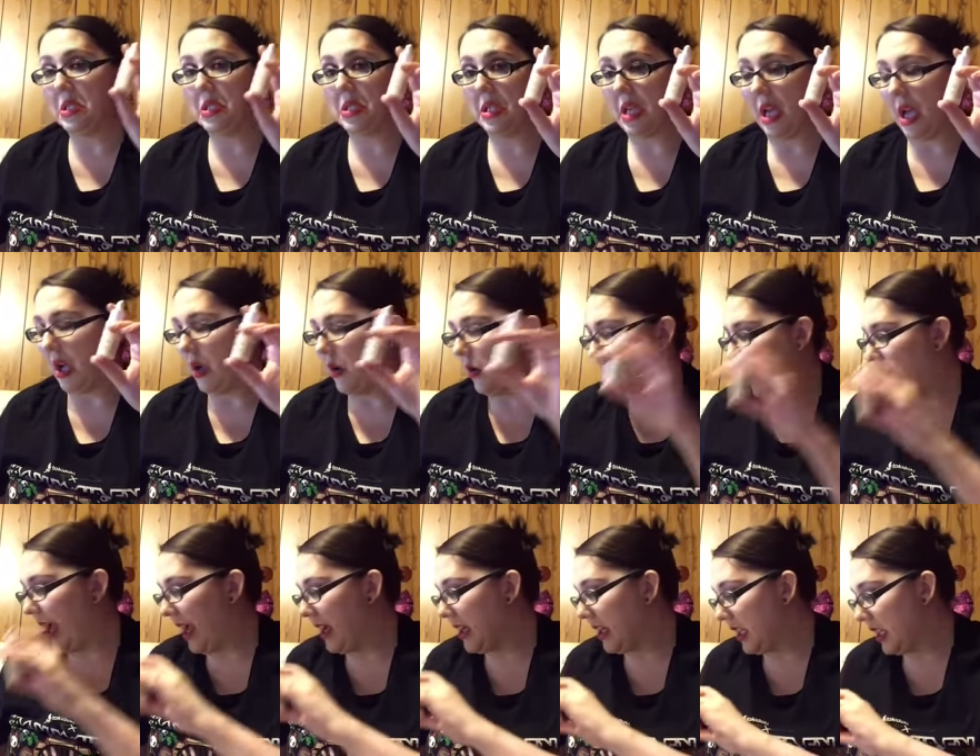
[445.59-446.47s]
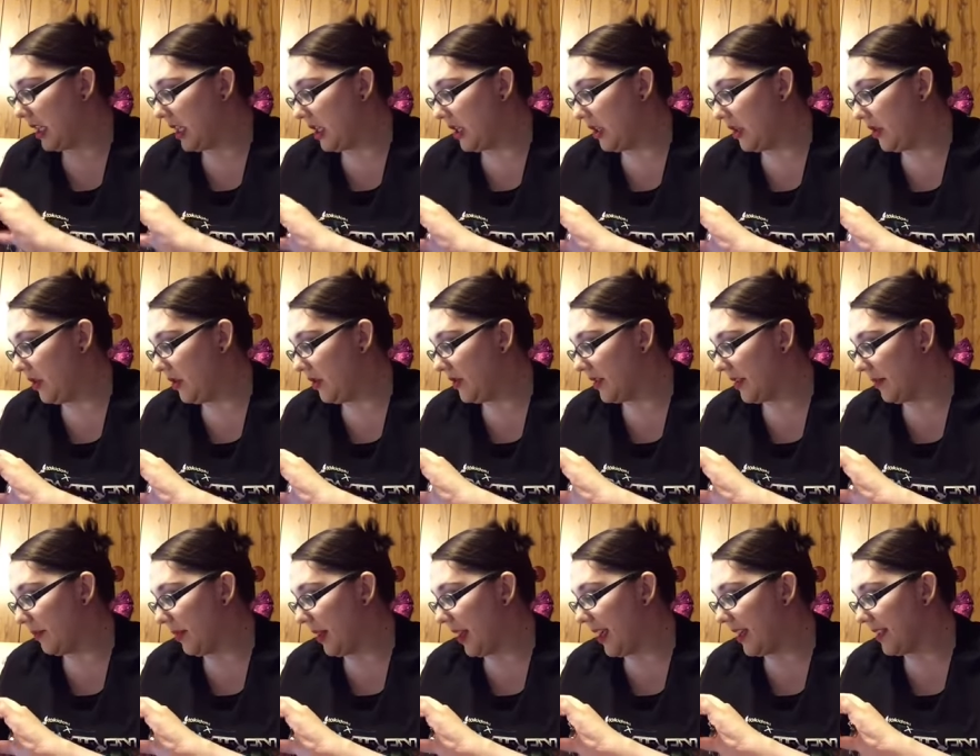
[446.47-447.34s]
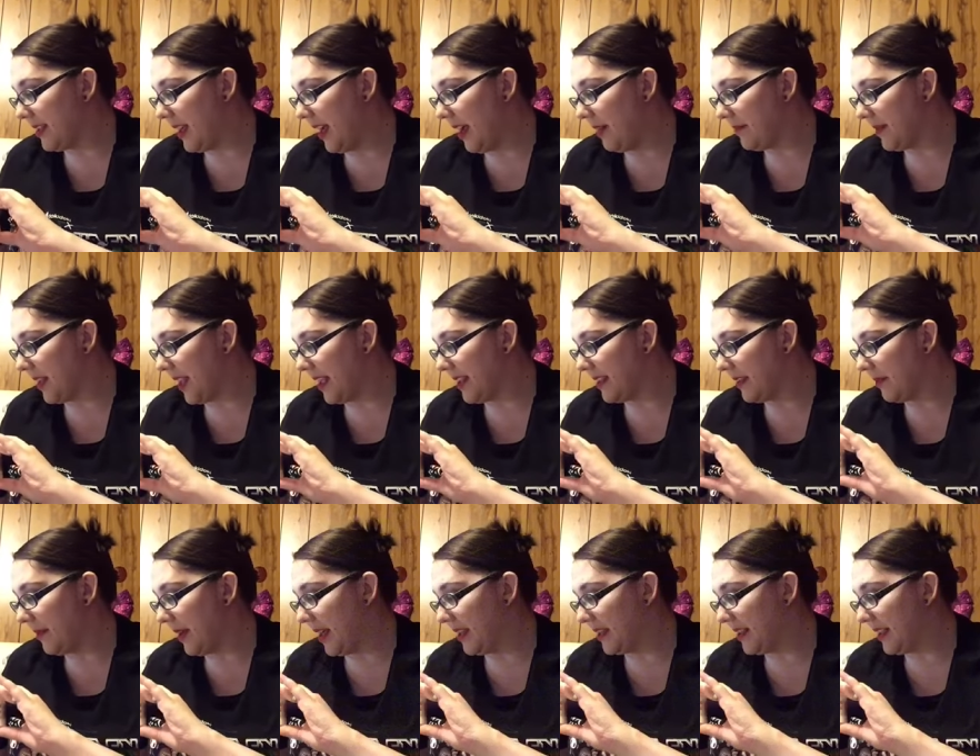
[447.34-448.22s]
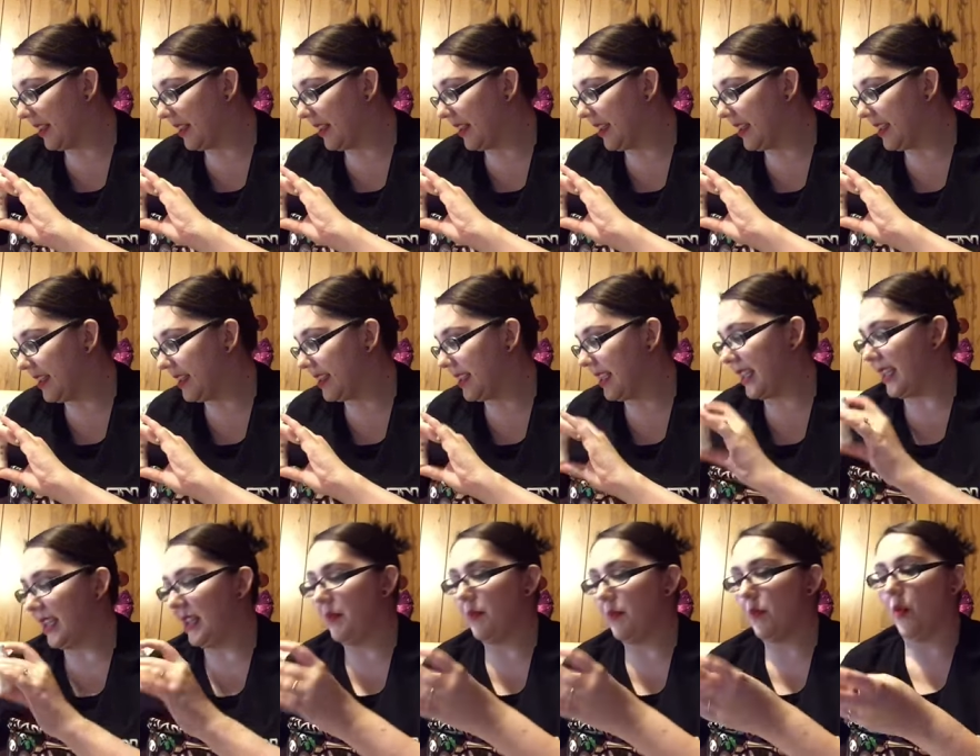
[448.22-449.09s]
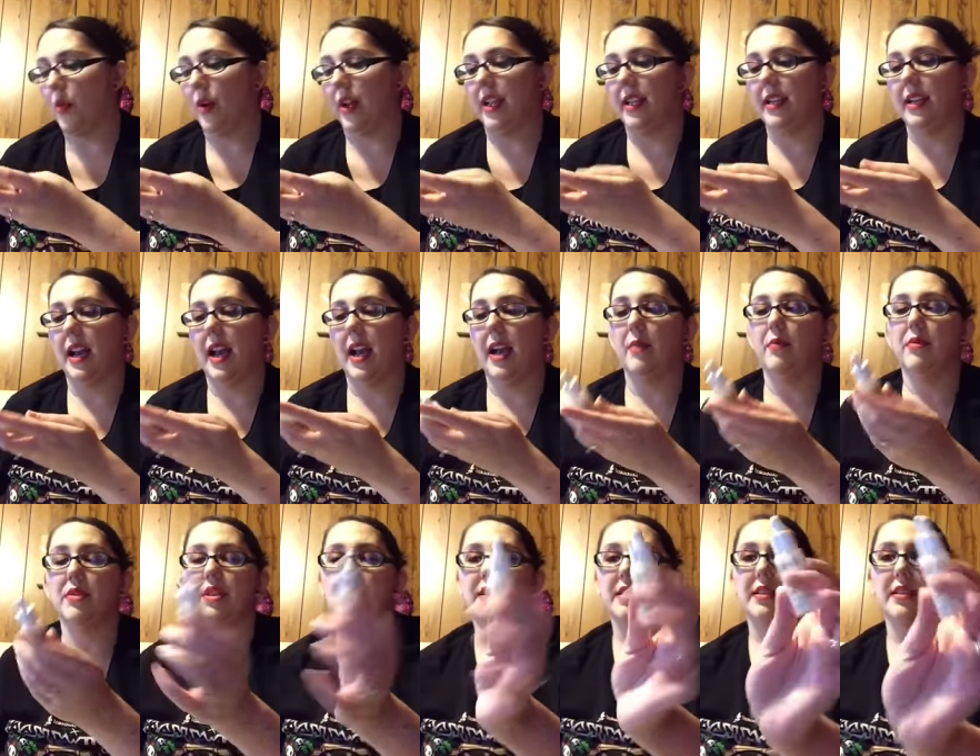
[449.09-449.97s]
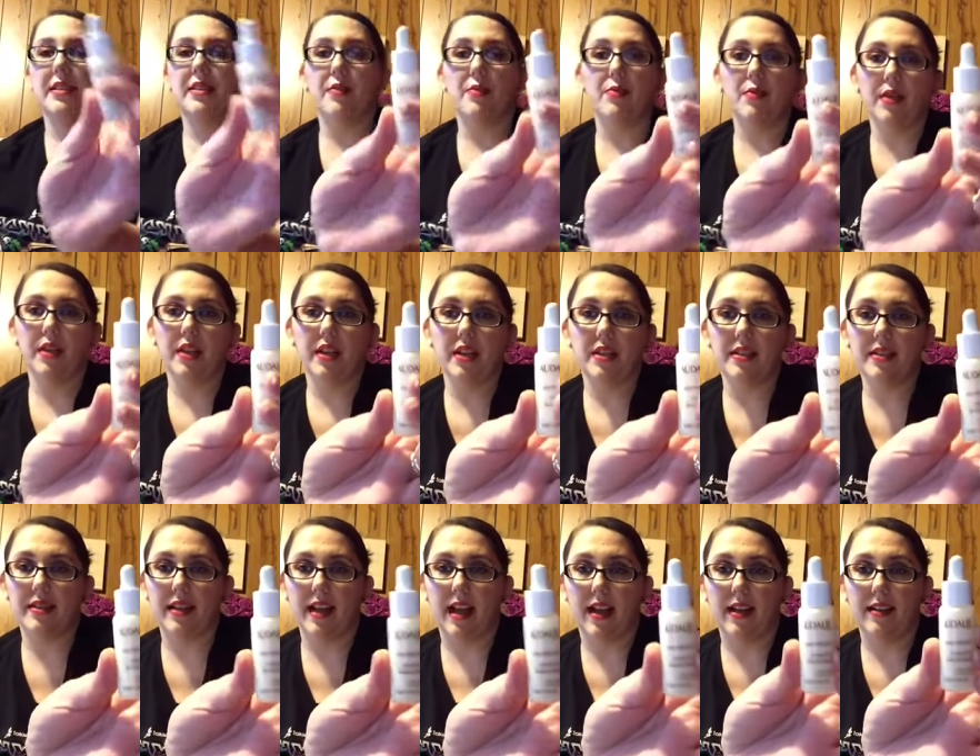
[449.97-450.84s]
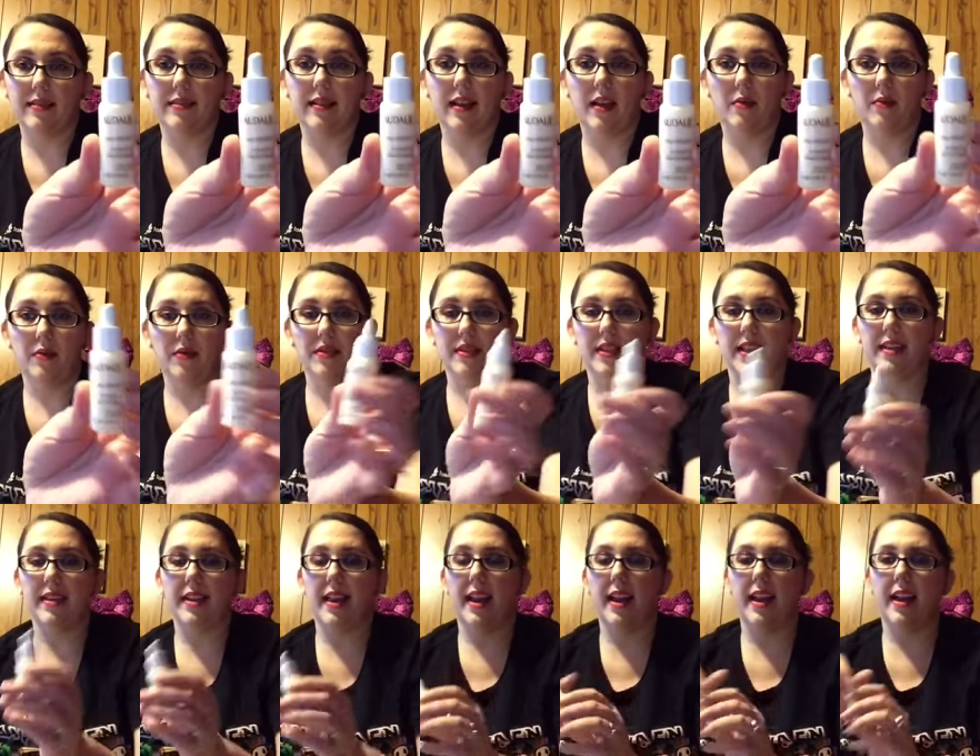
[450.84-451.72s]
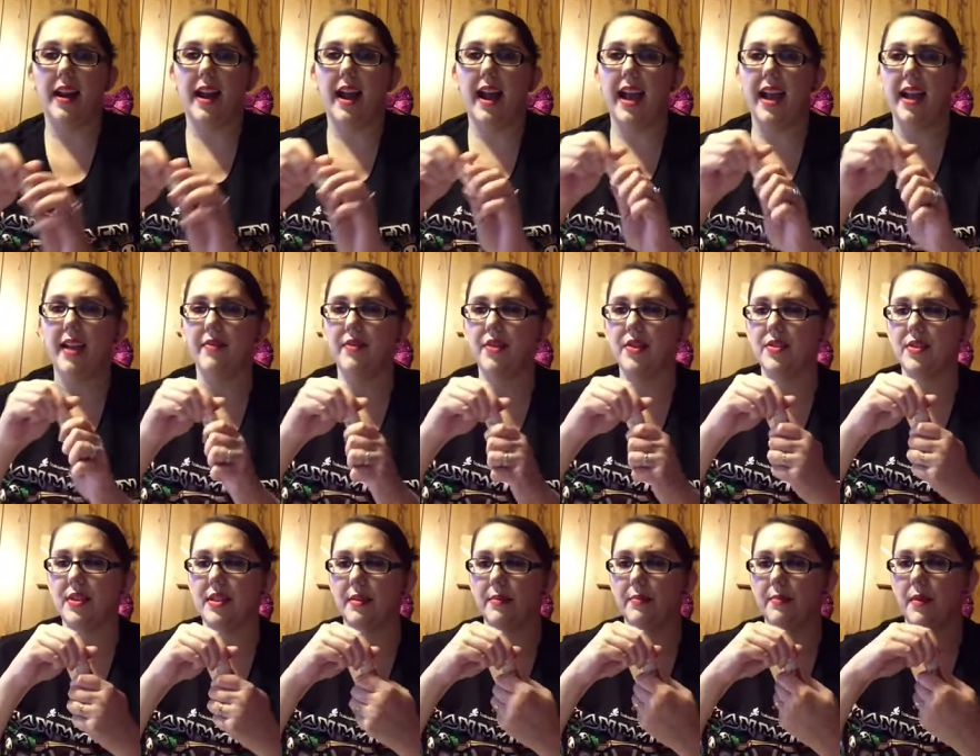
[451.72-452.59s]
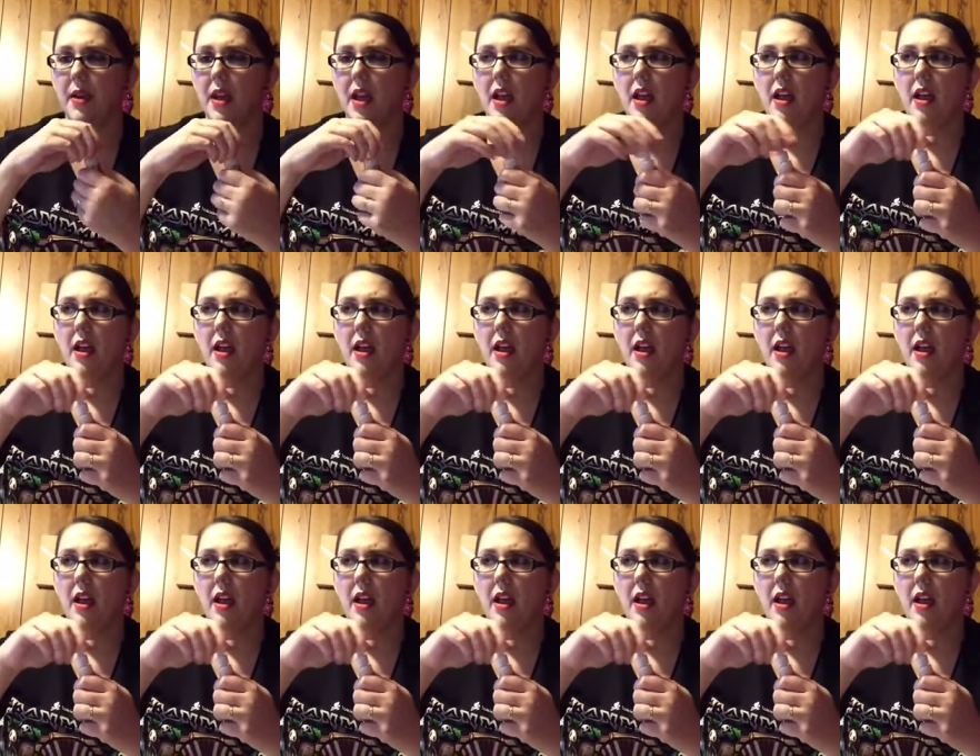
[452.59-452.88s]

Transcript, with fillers: So, how to use, apply a dime size amount to cleanse skin morning and night, which this is a really good size, I will say that. I have used some